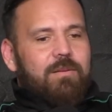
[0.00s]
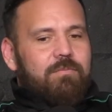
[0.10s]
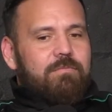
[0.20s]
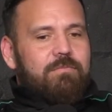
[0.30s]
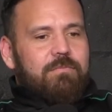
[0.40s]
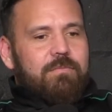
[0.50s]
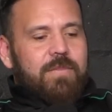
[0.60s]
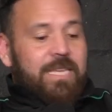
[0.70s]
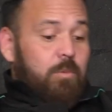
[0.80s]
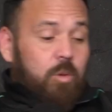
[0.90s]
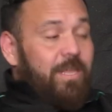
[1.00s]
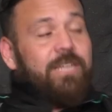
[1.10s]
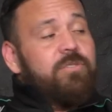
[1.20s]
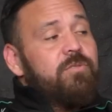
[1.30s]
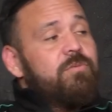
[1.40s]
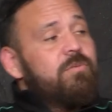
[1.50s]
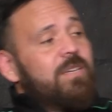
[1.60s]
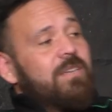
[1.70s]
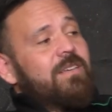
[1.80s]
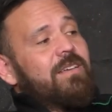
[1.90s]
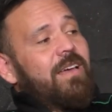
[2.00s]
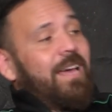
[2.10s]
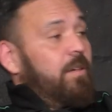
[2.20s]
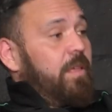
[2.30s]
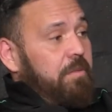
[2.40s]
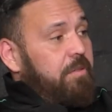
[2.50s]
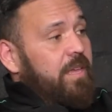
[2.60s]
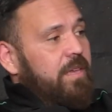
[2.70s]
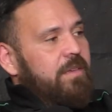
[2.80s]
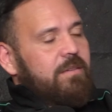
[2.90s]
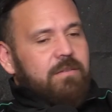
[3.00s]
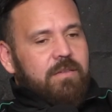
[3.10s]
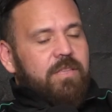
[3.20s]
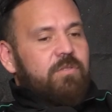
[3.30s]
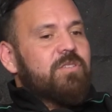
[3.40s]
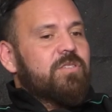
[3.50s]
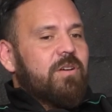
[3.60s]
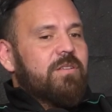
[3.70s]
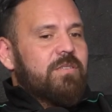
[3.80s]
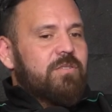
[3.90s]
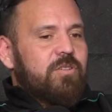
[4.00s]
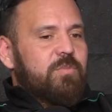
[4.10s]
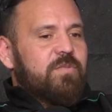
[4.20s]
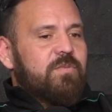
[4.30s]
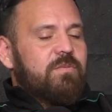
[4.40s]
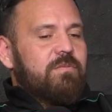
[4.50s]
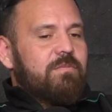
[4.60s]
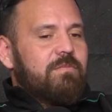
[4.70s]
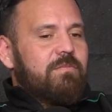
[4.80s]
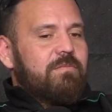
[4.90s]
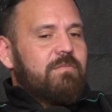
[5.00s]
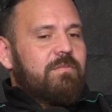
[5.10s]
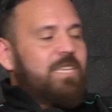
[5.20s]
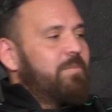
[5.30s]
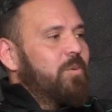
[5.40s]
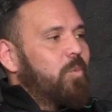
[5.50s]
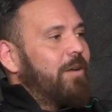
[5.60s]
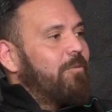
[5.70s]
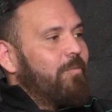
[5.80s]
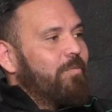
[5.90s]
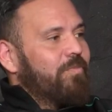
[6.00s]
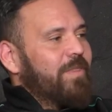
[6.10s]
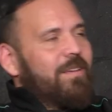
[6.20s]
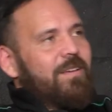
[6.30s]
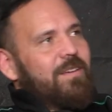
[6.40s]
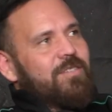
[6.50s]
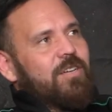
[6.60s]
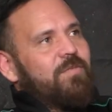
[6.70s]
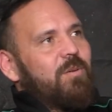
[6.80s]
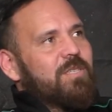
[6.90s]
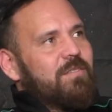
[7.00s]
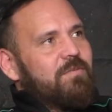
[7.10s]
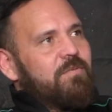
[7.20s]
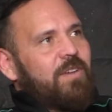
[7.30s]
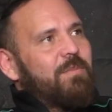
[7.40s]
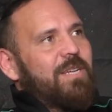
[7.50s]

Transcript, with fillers: um, hear what they do, mm-hmm. how they think, uh, their insights in terms of keeping well. So if I was to